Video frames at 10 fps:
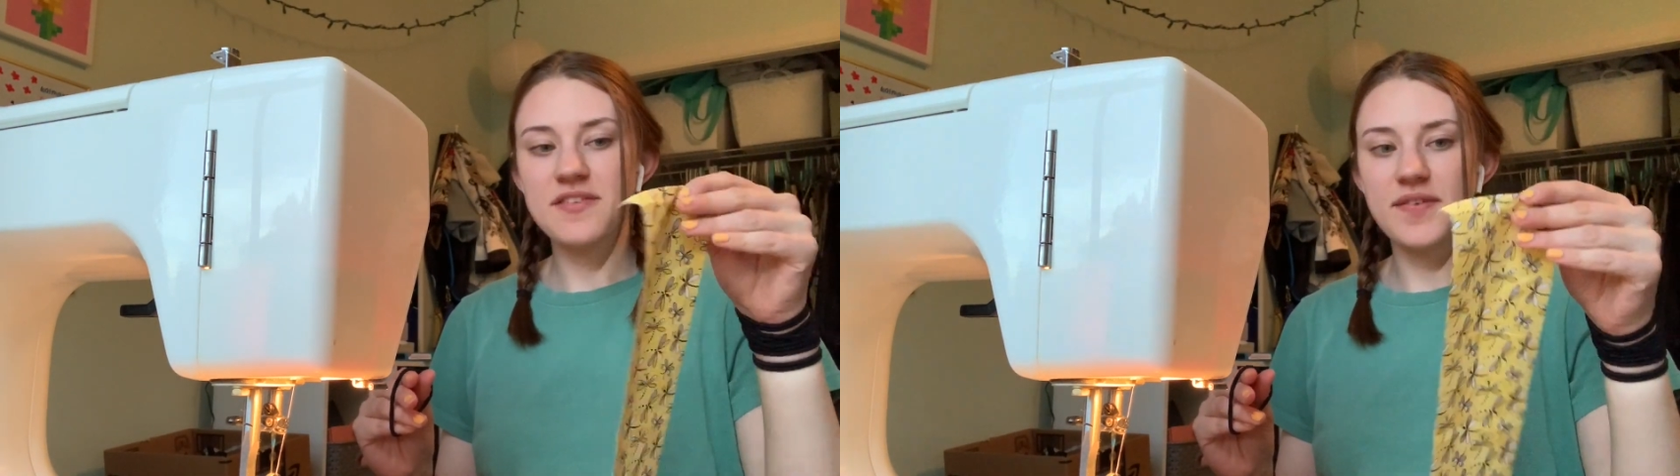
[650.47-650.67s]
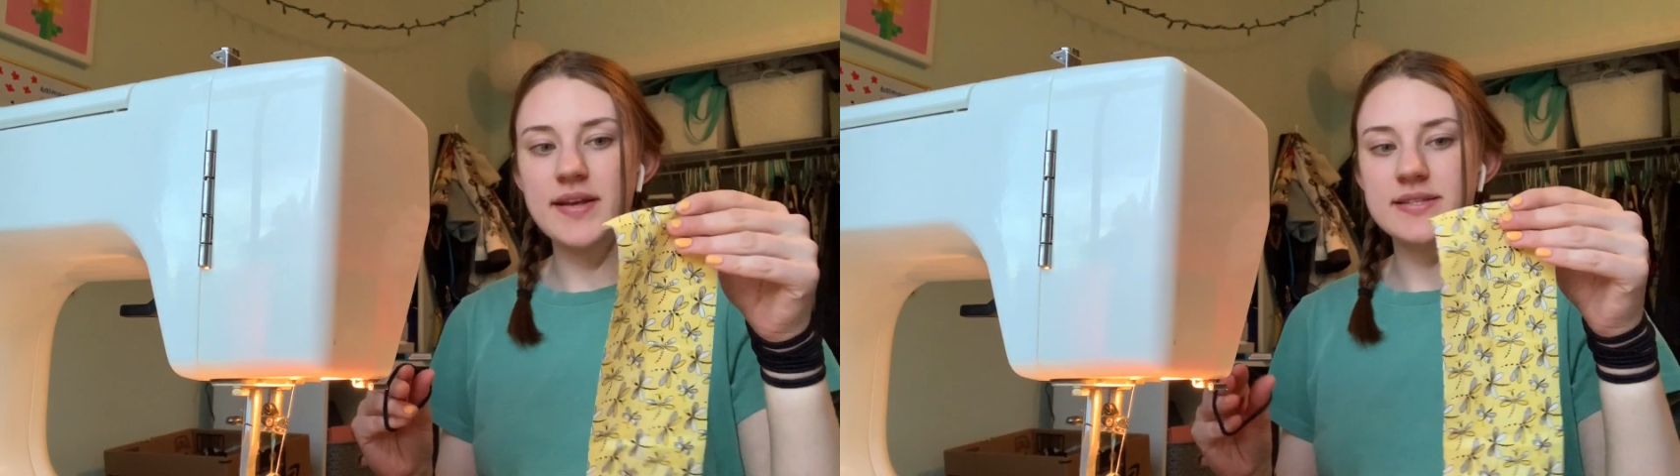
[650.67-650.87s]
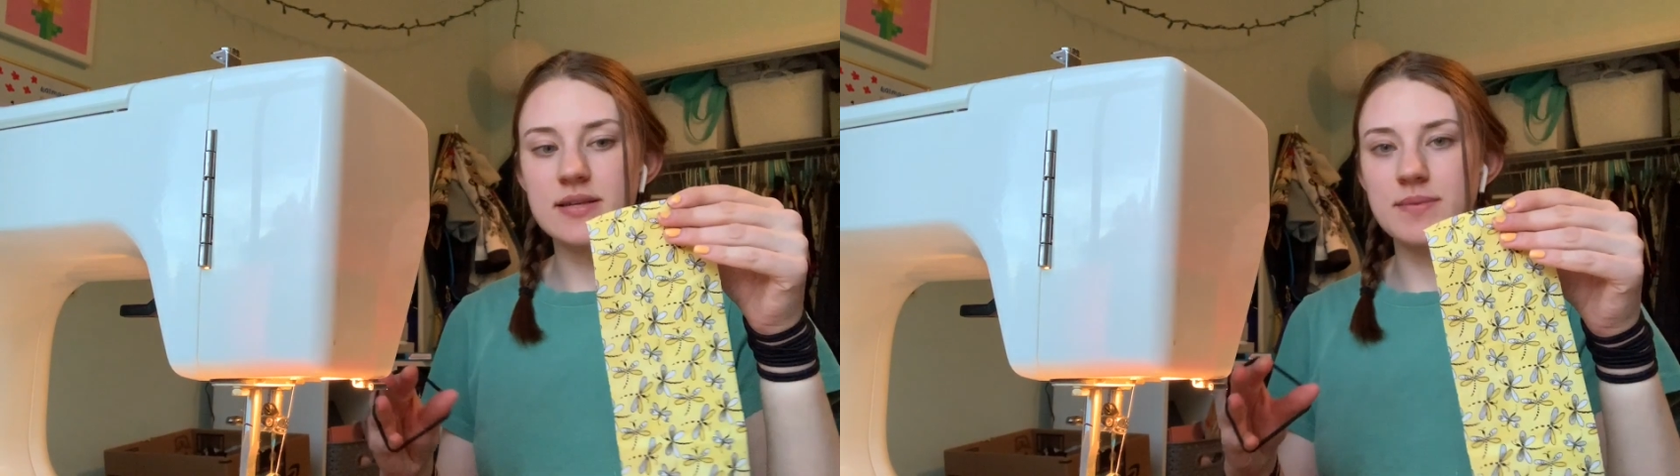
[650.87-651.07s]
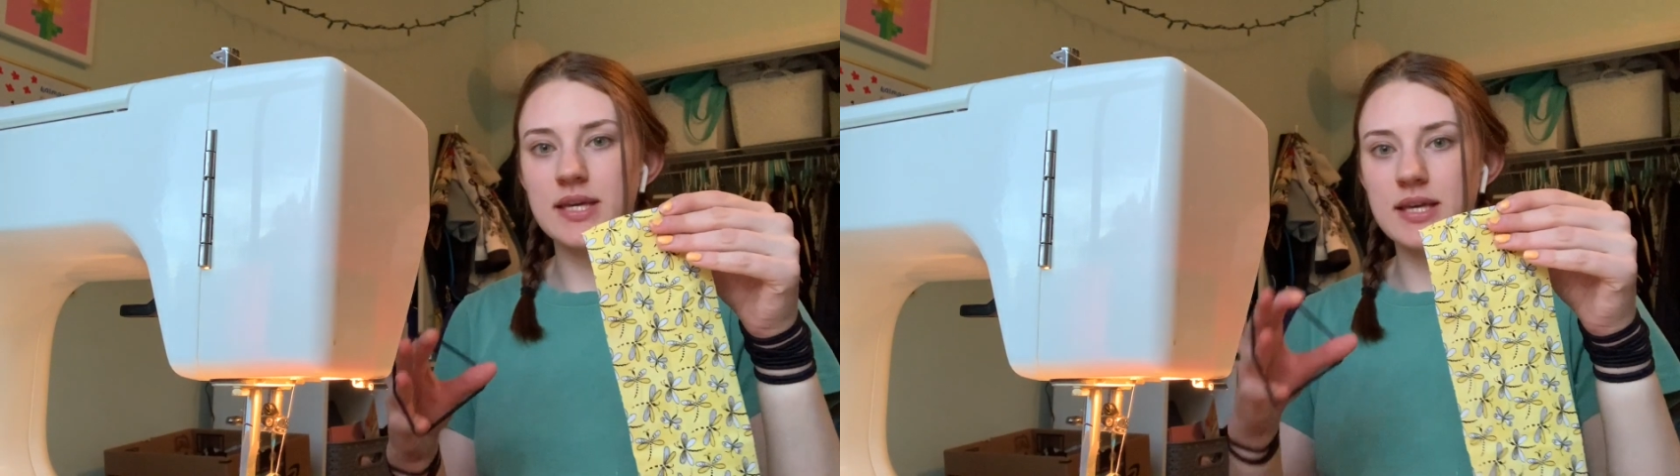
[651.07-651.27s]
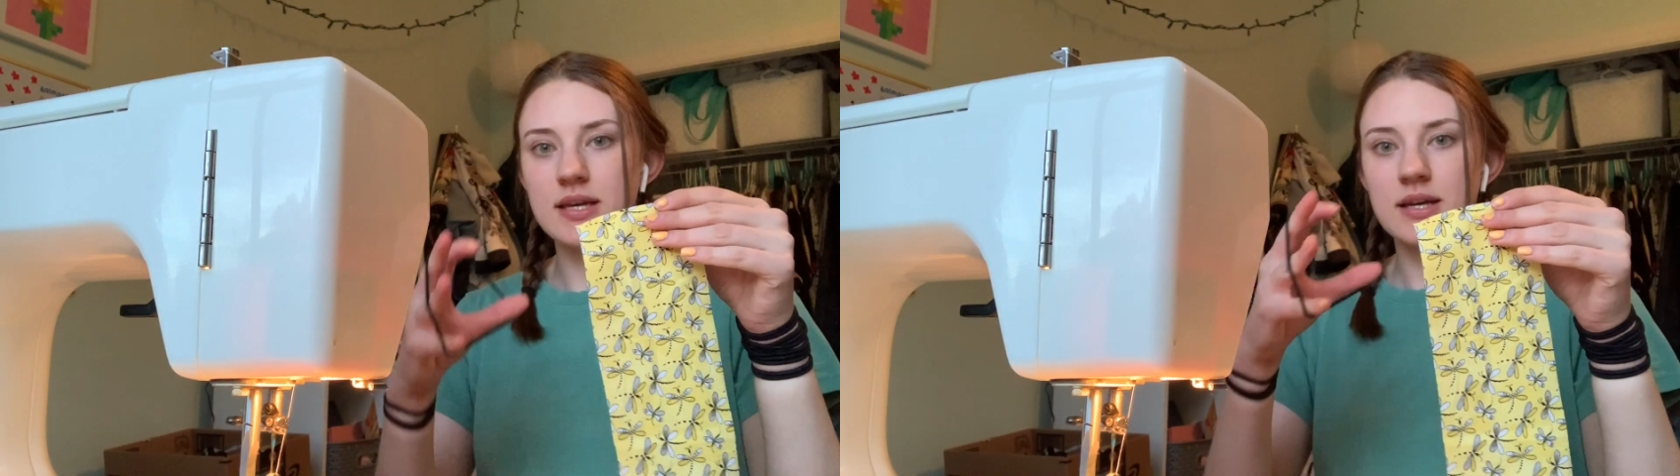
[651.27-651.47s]
facing
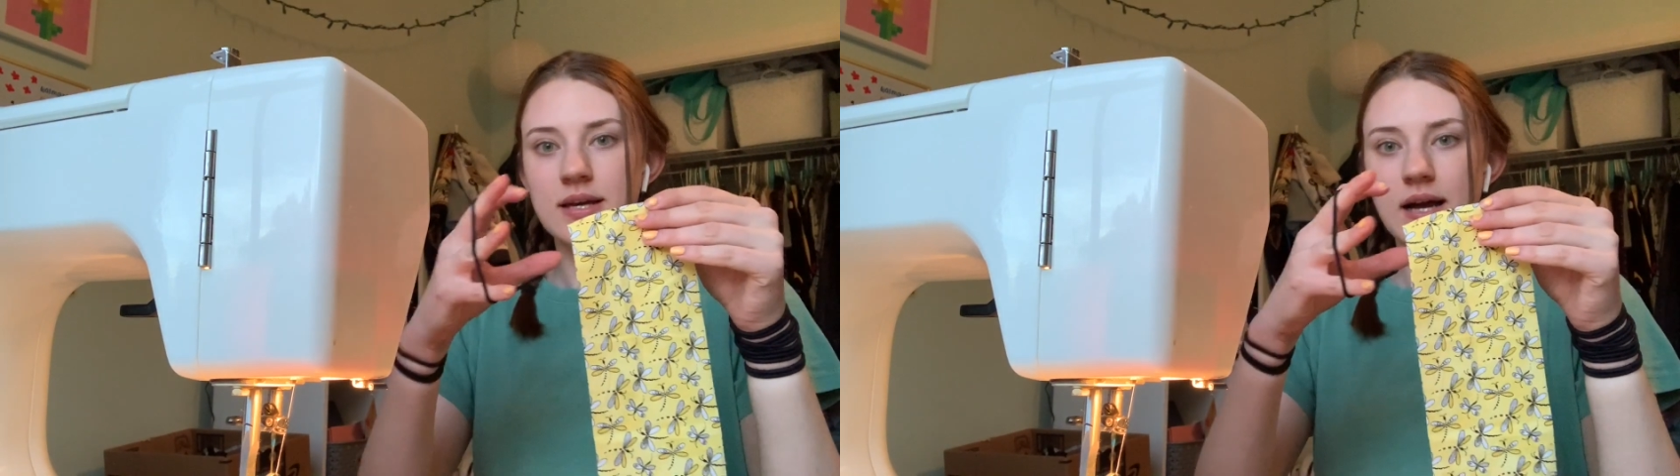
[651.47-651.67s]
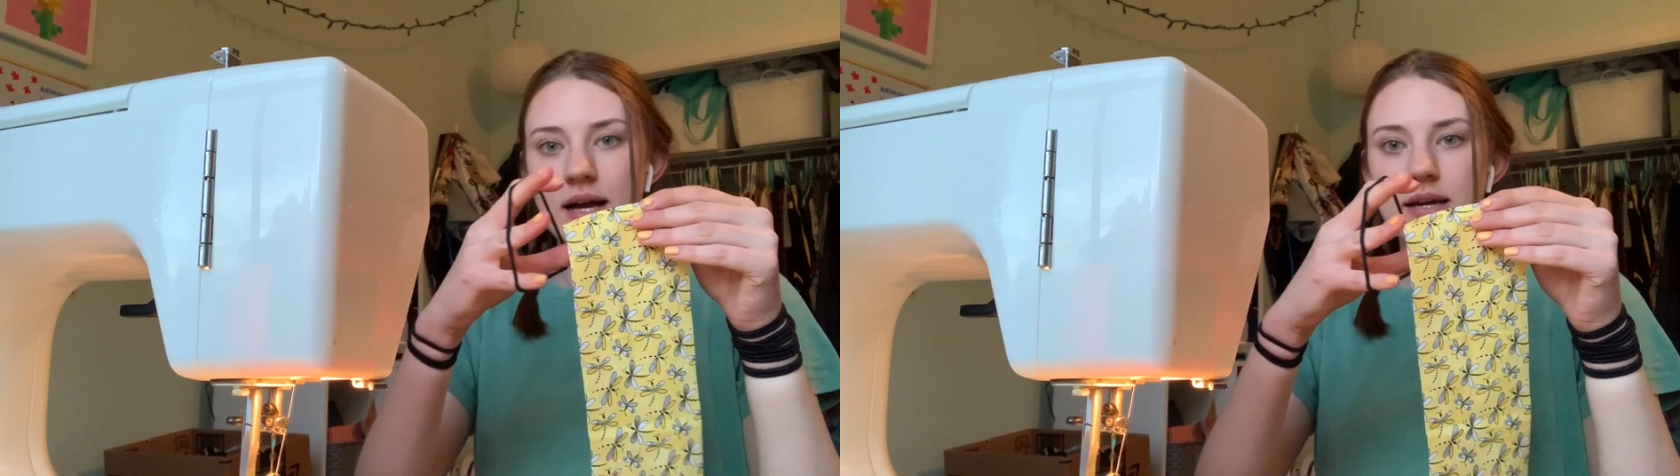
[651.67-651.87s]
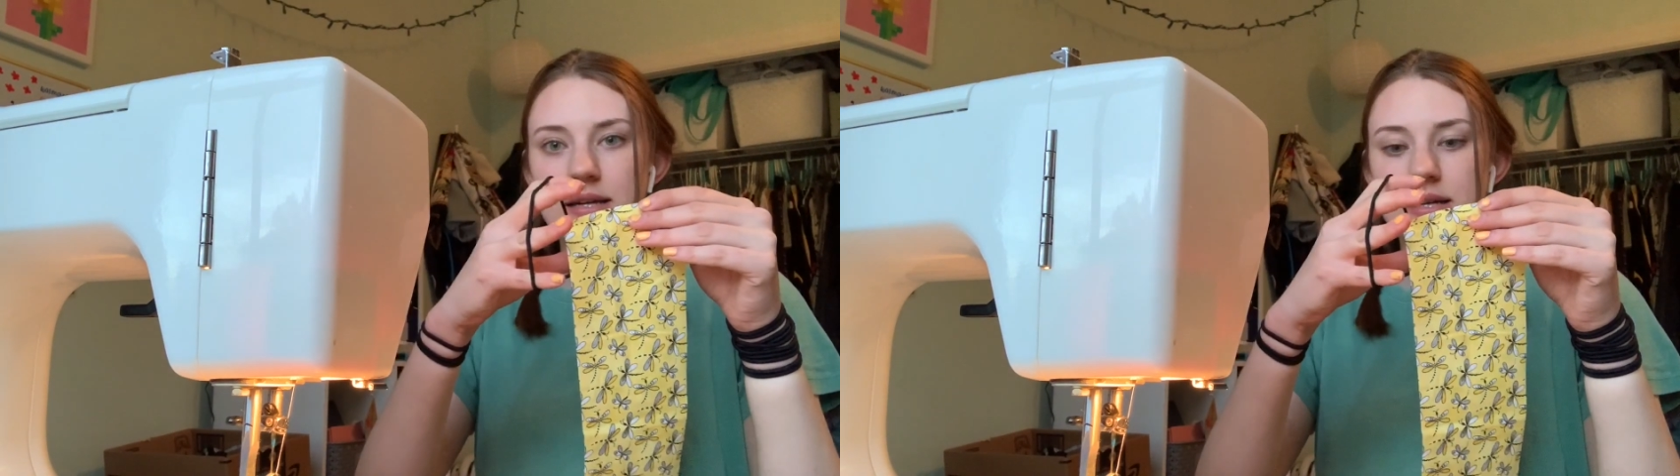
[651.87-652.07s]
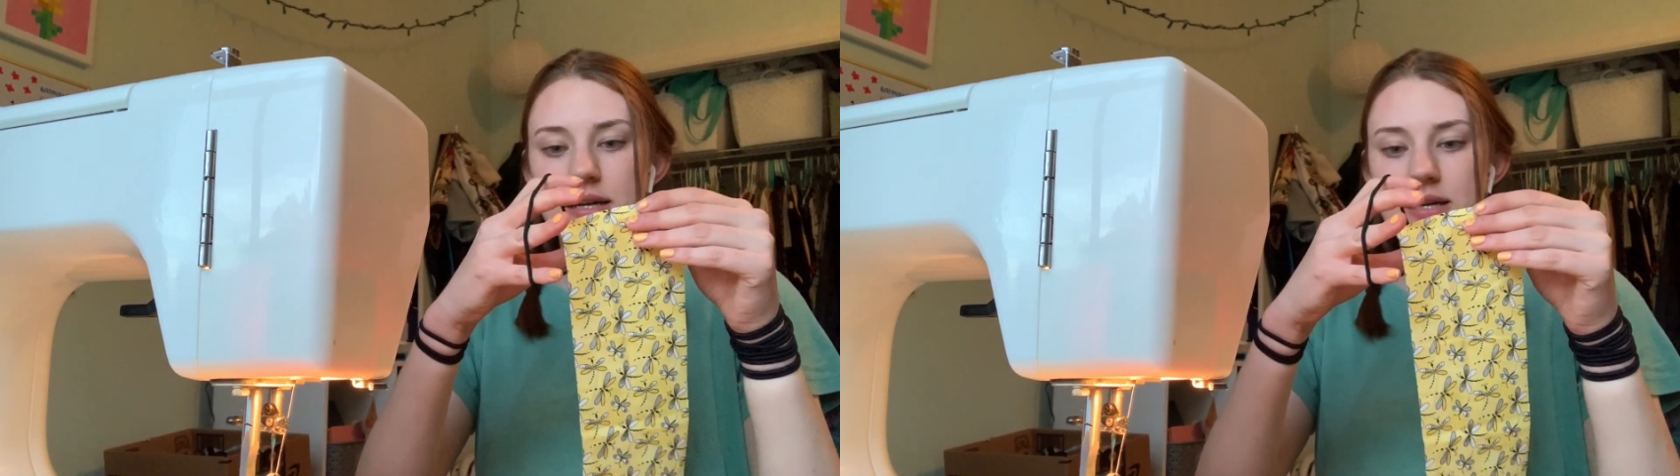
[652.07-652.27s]
me, I